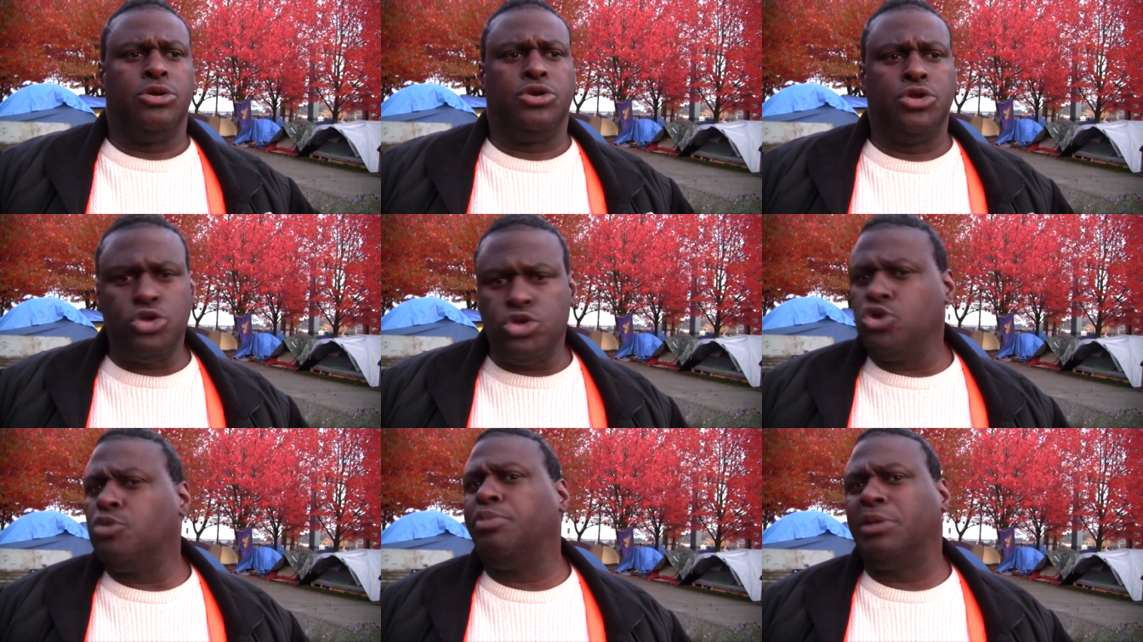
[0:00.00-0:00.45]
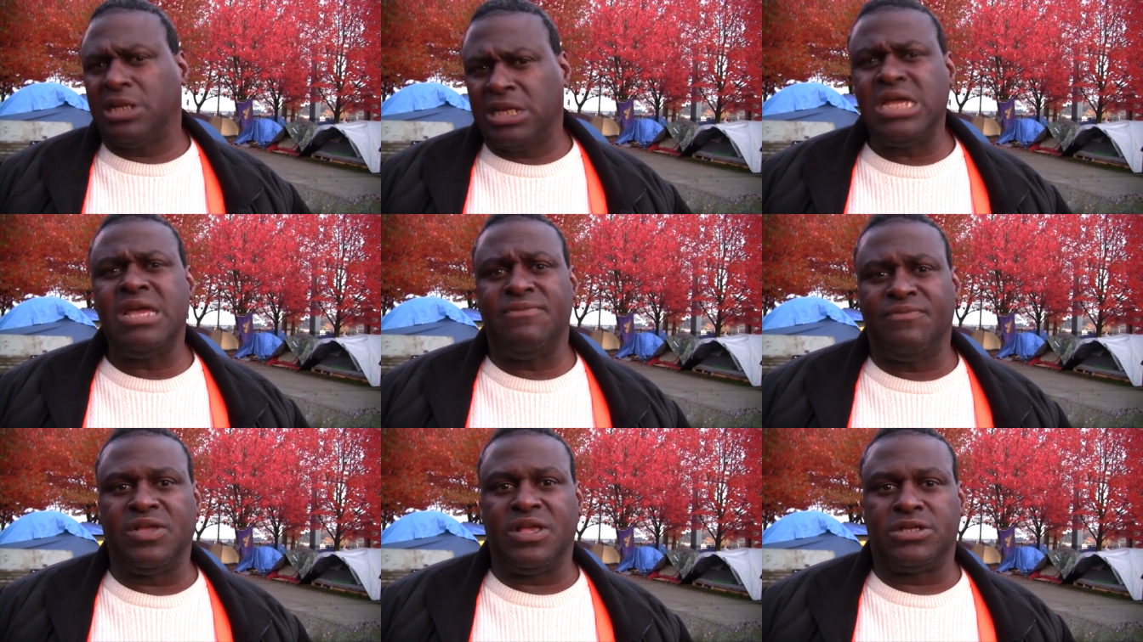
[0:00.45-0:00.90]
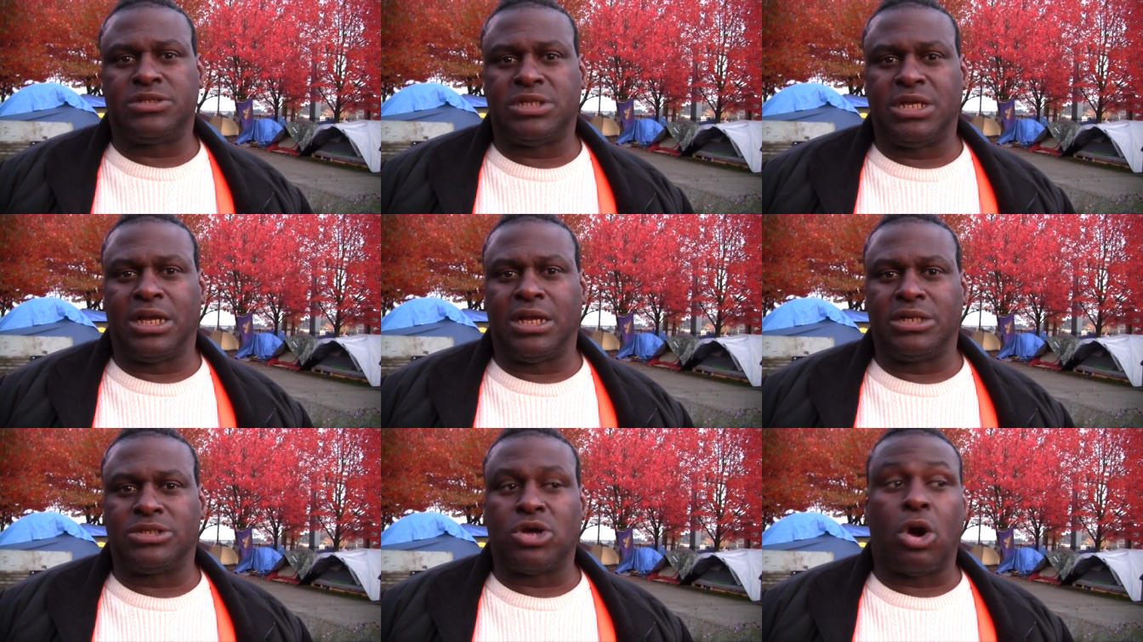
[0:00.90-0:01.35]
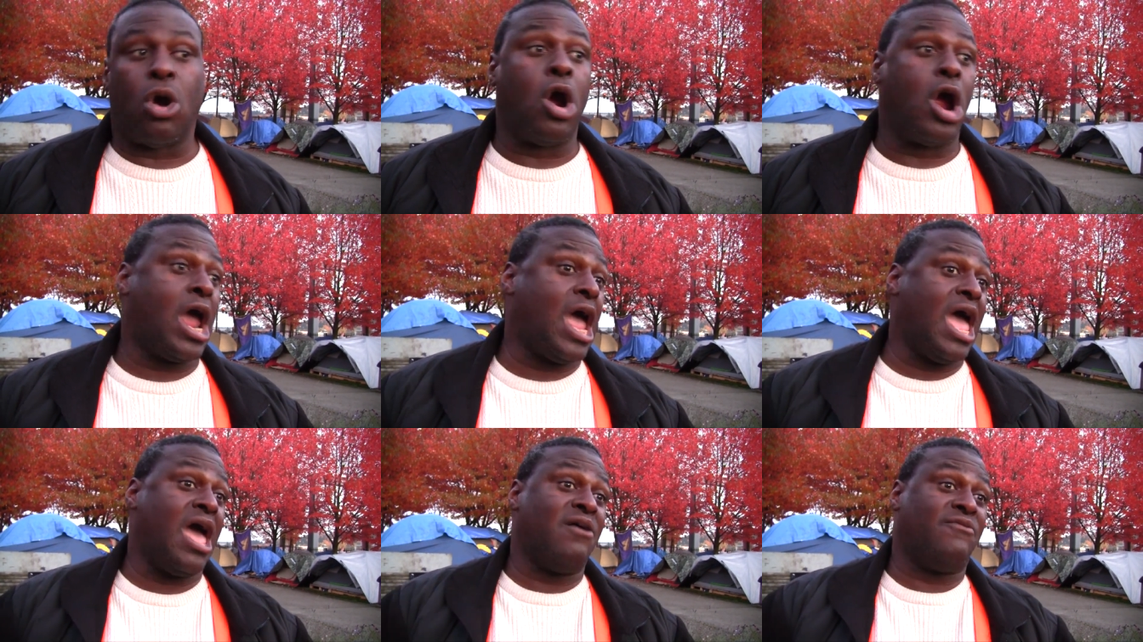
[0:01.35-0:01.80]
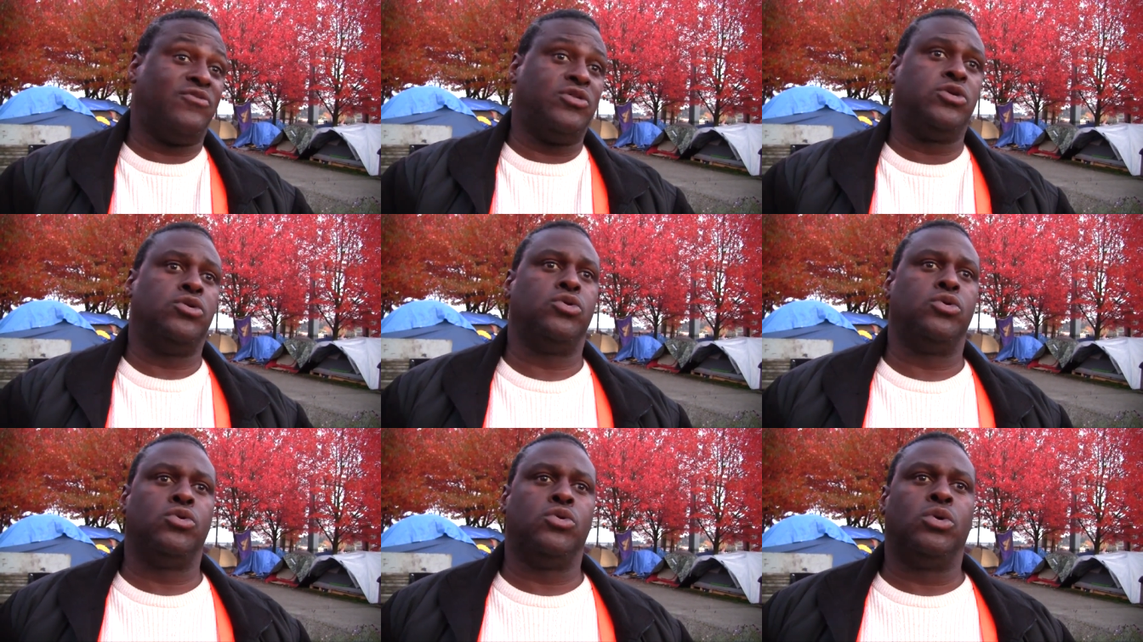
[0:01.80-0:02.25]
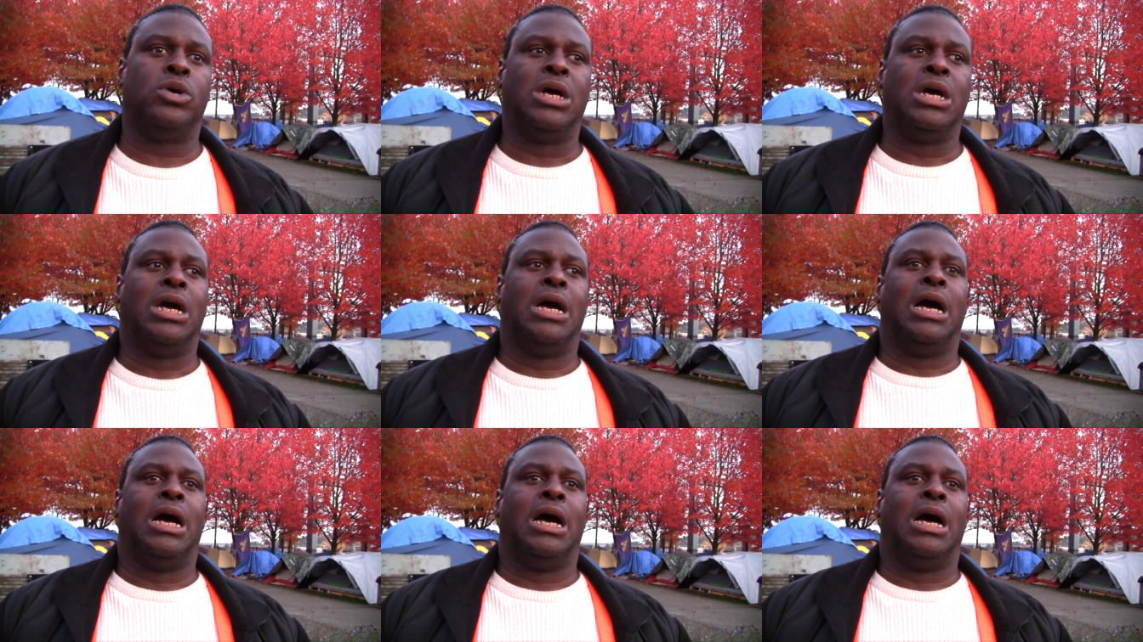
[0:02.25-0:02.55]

Do you believe these things, or have you?